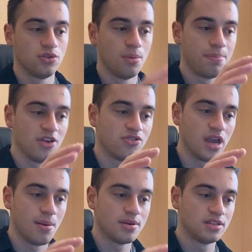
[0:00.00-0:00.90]
the page name
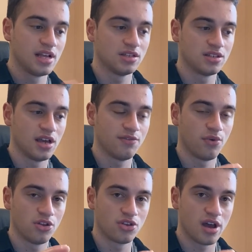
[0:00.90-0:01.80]
and detail set for
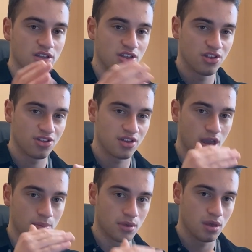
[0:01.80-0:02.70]
each ad. It's the same.